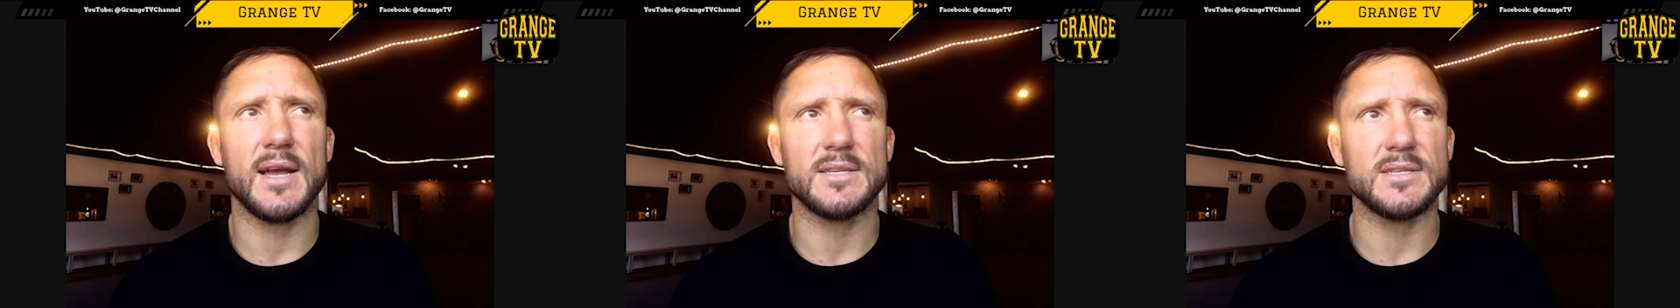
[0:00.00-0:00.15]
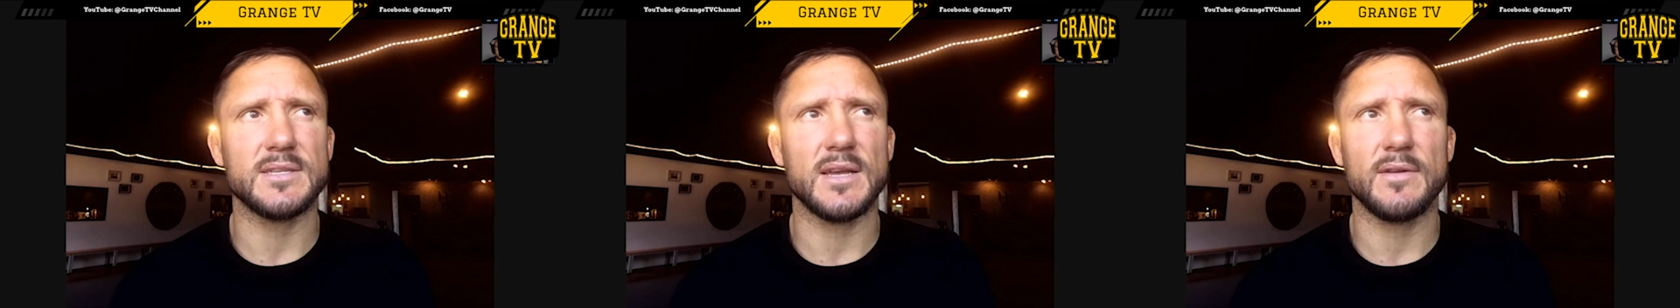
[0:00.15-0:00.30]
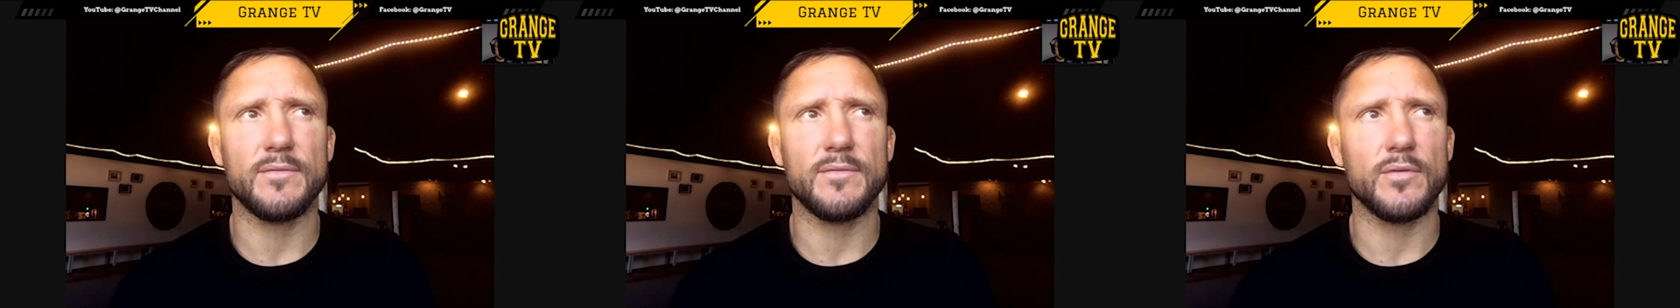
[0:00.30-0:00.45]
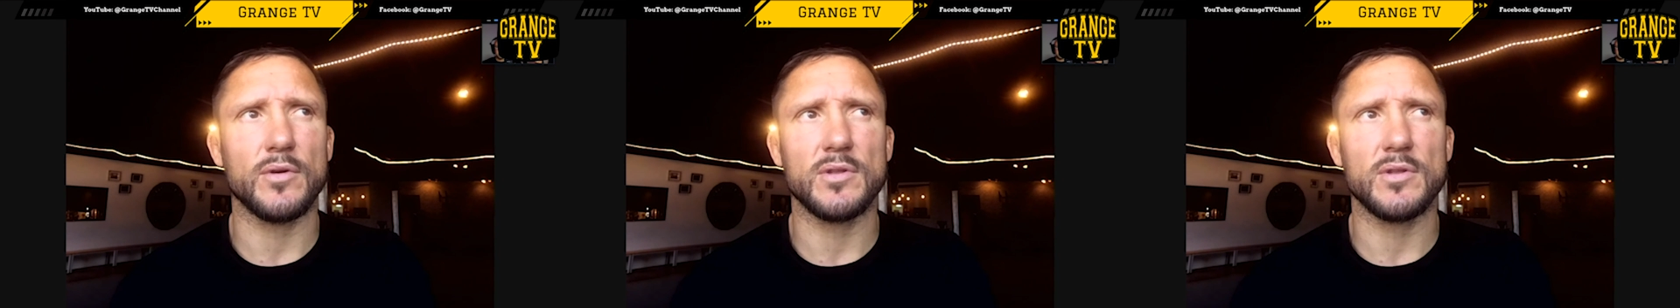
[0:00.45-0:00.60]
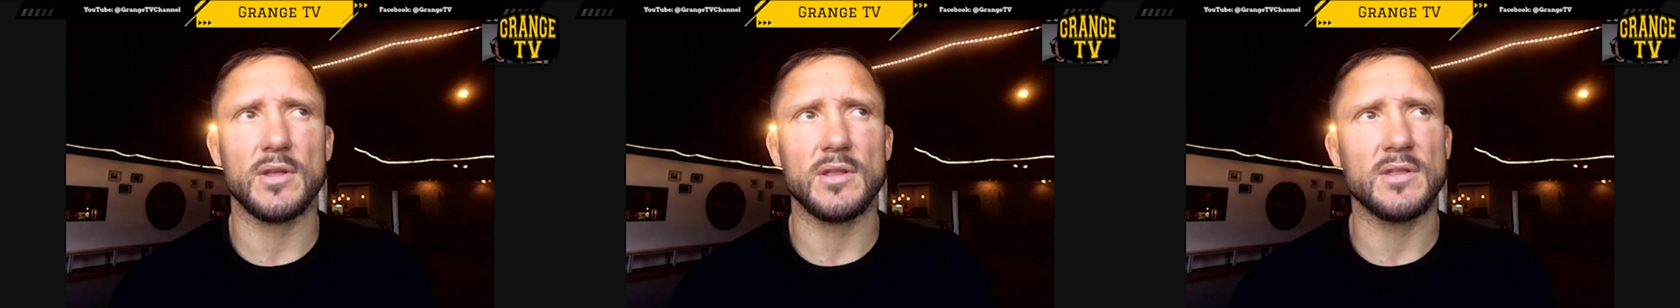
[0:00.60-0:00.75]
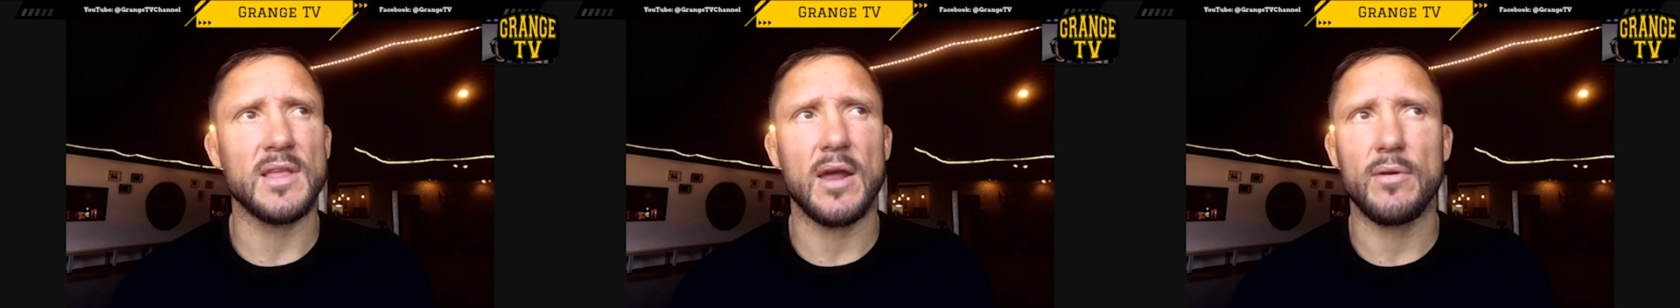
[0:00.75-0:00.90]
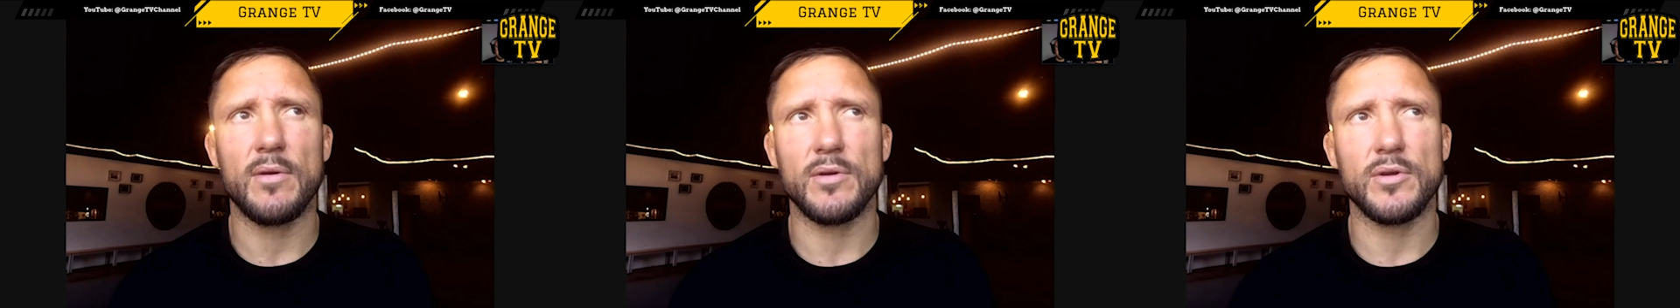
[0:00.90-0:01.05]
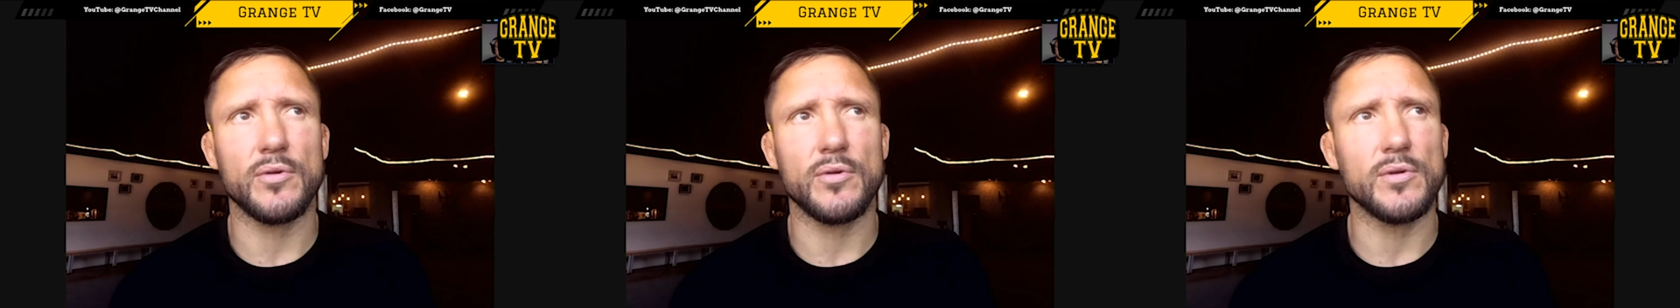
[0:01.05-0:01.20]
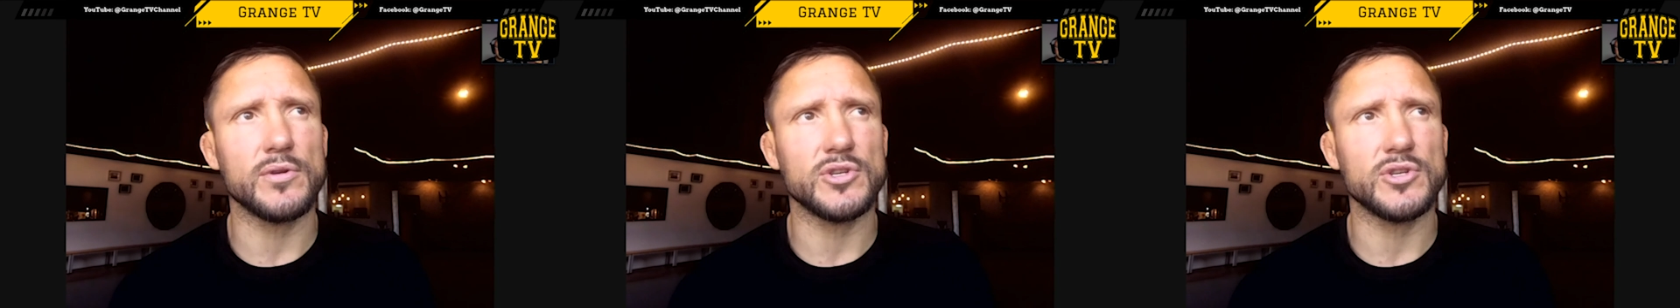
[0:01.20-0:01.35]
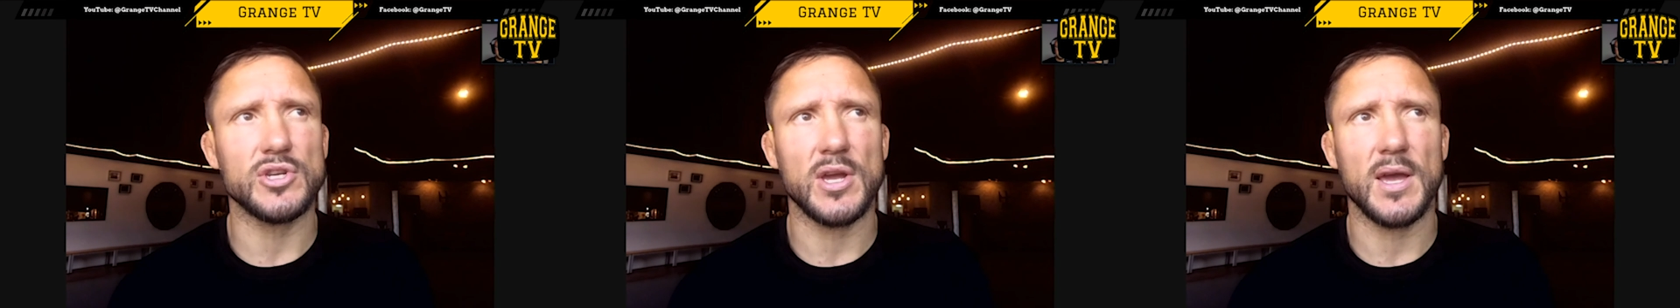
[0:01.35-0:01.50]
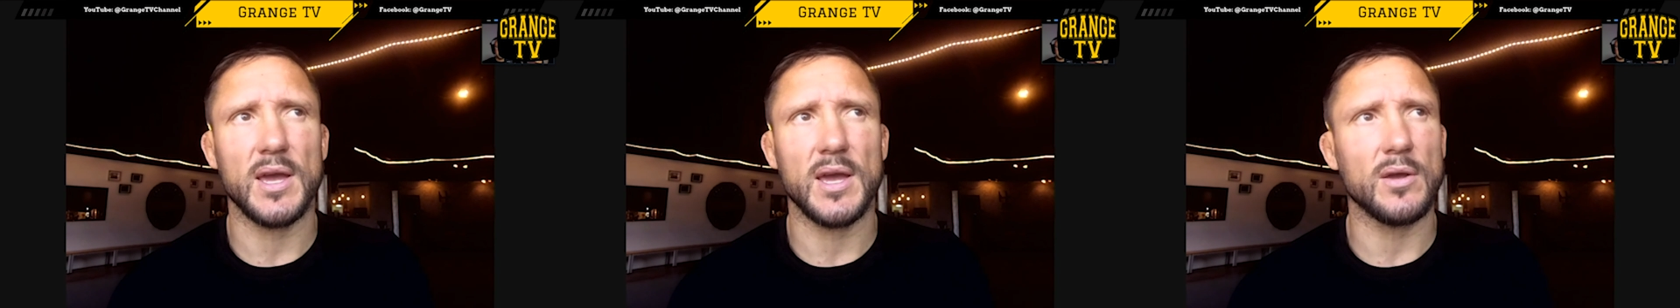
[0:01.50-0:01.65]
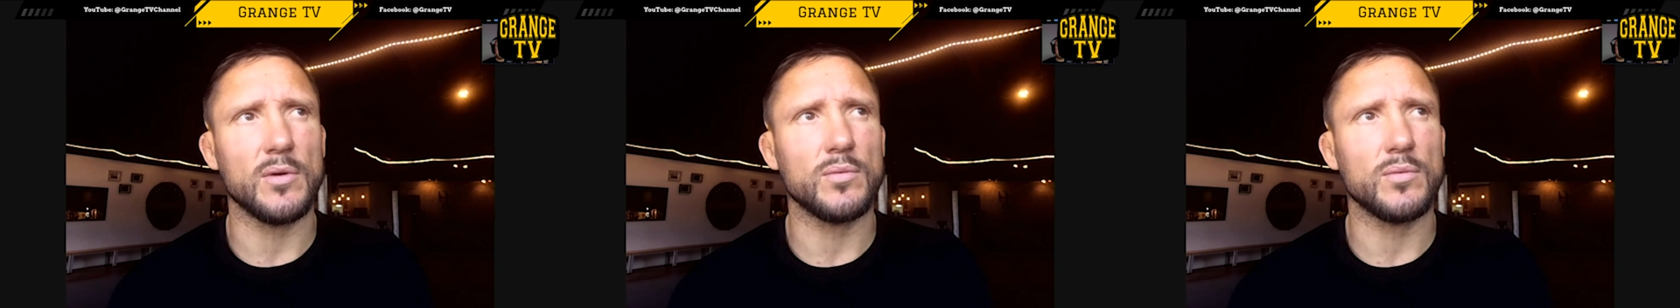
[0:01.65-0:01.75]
I fought with Darren Cruikshank,